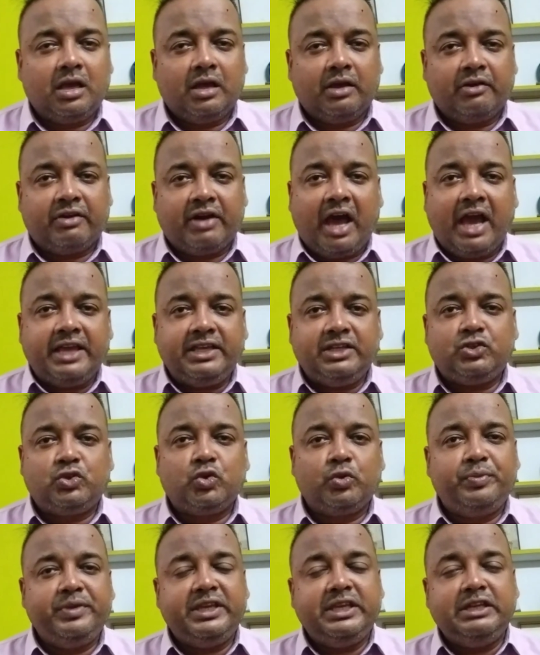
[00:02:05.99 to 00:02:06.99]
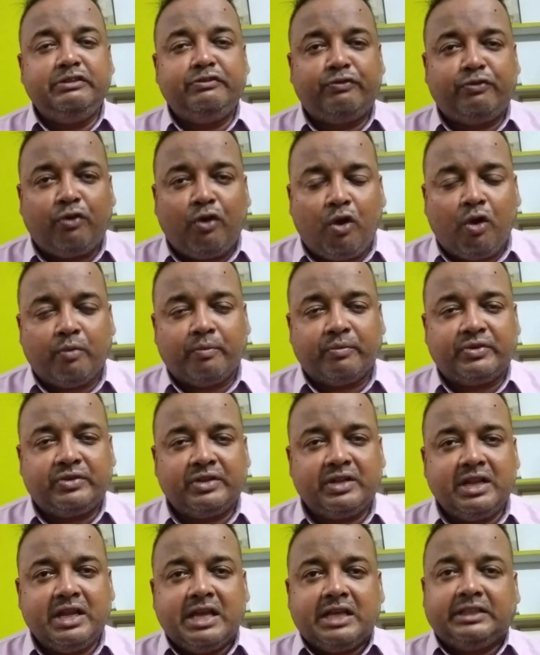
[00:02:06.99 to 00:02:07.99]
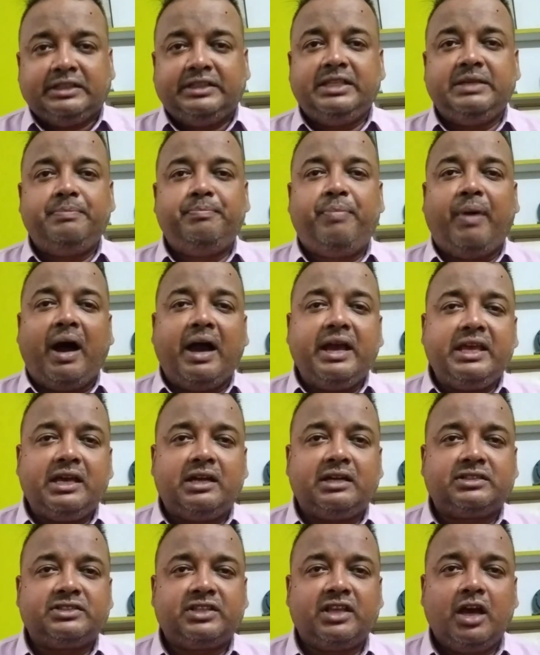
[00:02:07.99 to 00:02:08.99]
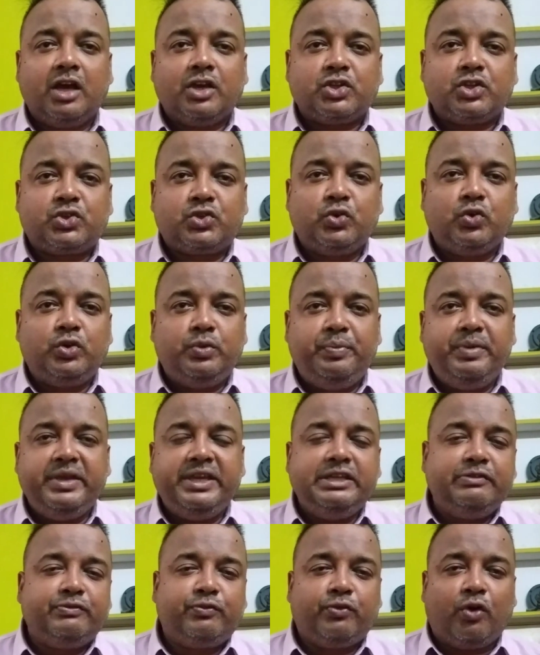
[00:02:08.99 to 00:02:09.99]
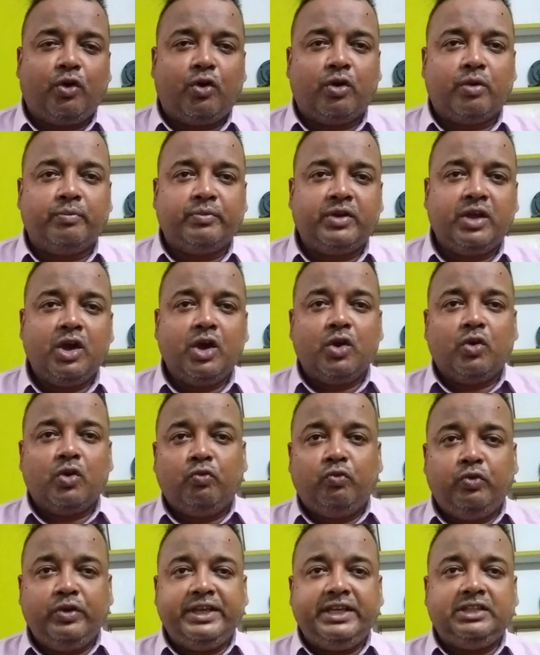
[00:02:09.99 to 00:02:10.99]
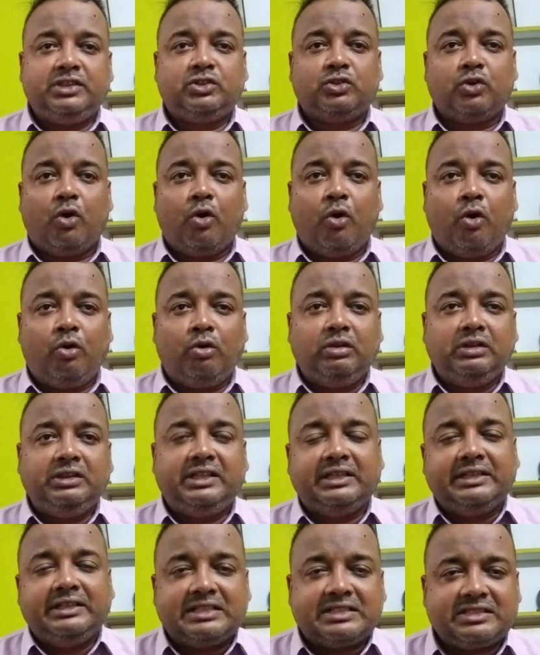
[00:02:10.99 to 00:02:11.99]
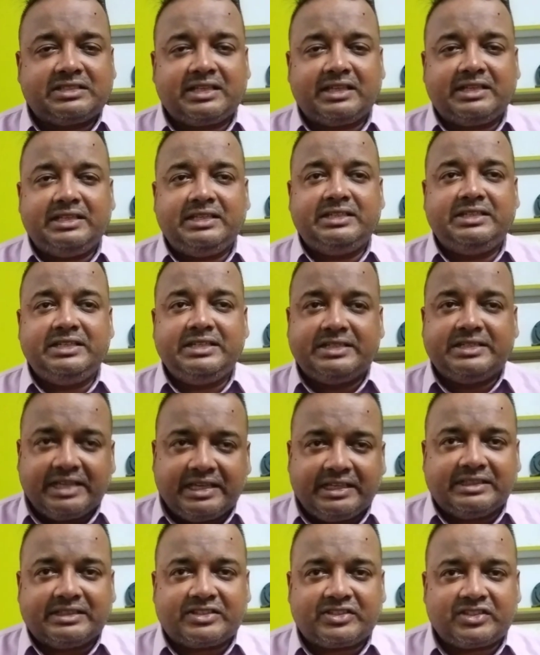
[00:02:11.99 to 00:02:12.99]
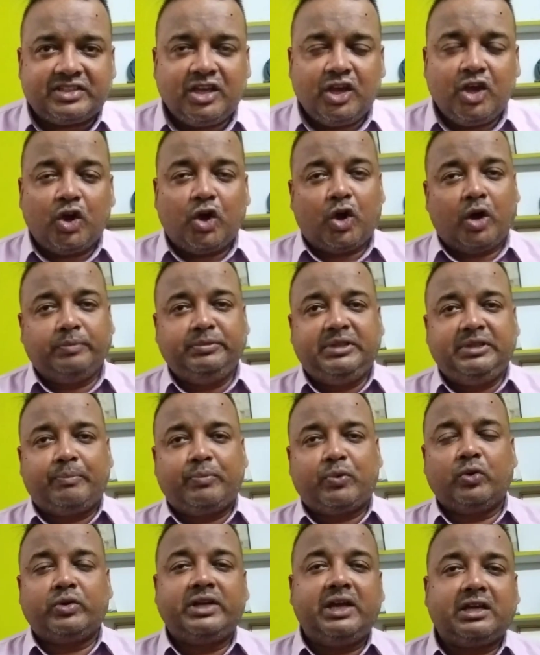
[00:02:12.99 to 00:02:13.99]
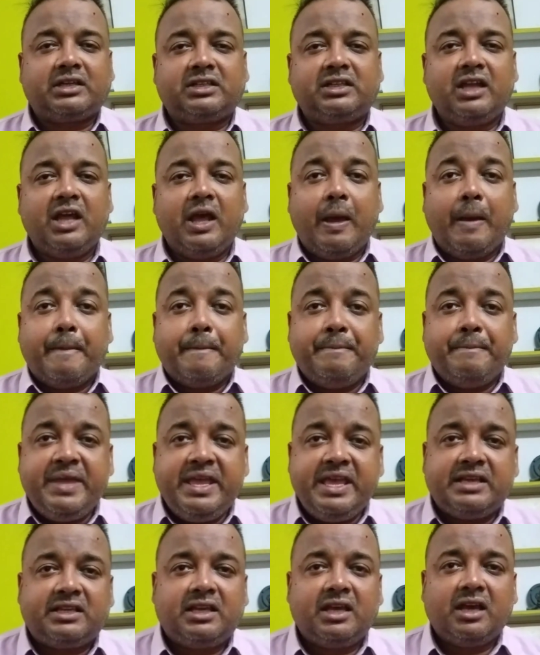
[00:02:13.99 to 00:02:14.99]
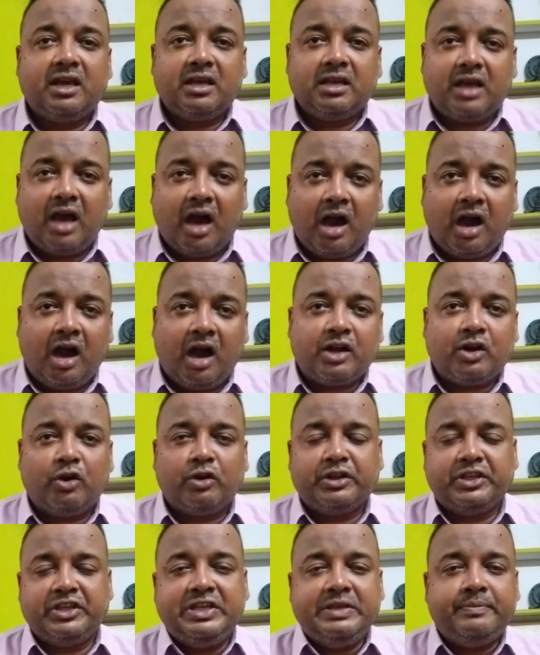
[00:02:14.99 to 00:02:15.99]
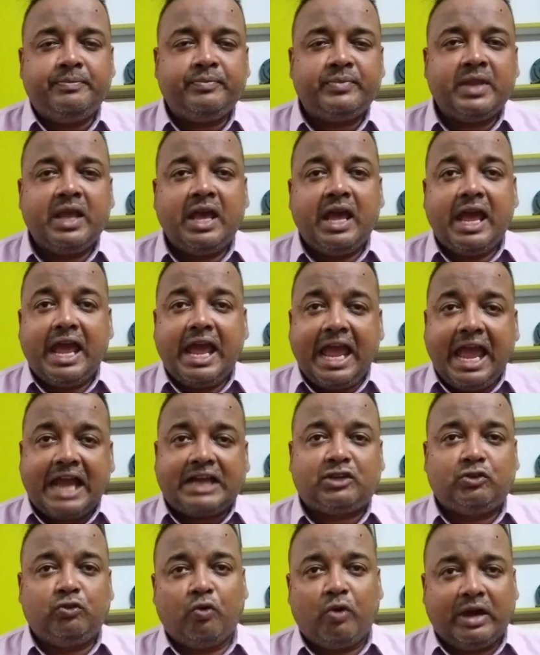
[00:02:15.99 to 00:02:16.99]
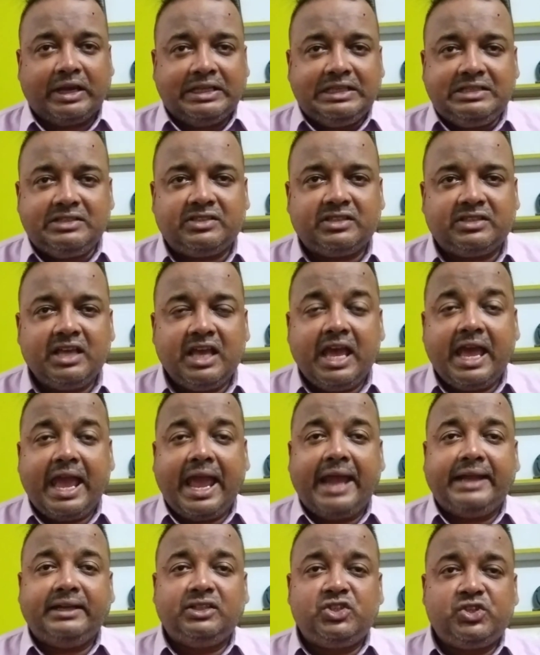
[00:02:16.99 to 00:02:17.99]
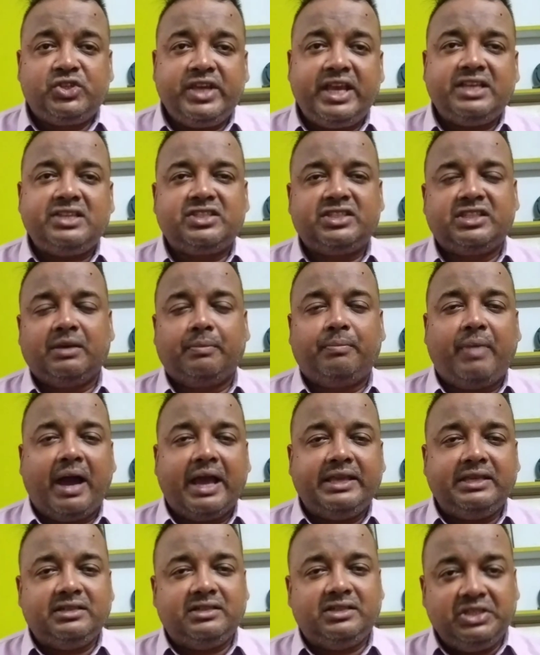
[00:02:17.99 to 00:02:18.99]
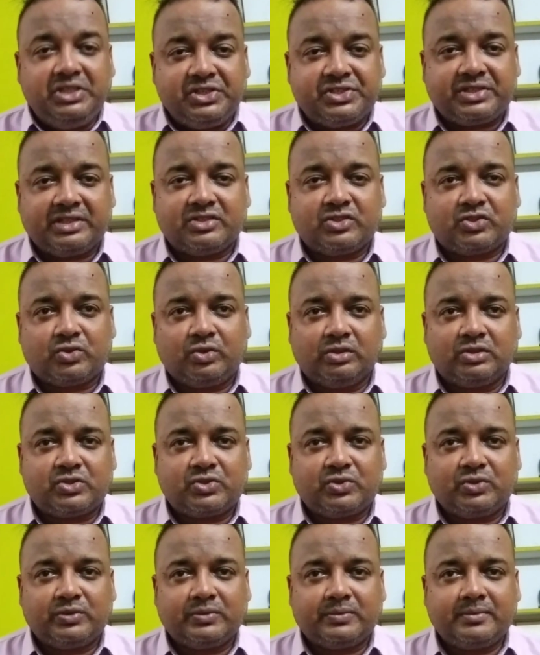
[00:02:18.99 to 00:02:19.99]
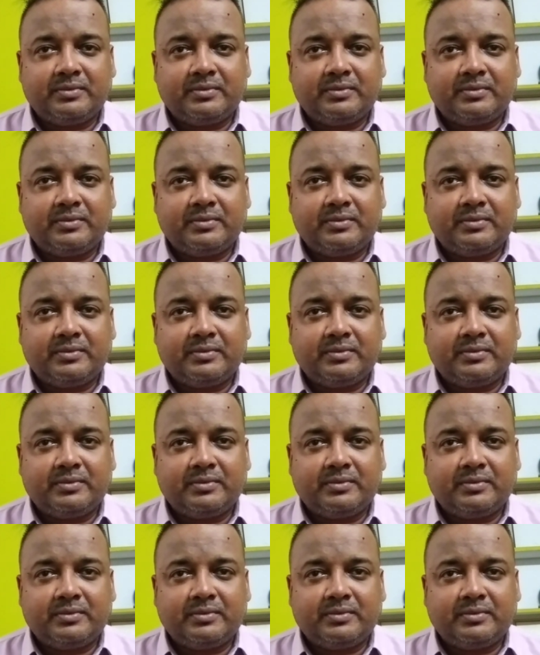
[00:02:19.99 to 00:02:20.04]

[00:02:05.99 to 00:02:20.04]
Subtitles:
Right to be informed. The buyers should be informed with all the necessary details of the product, make her or him act wise and change the buying decisions also.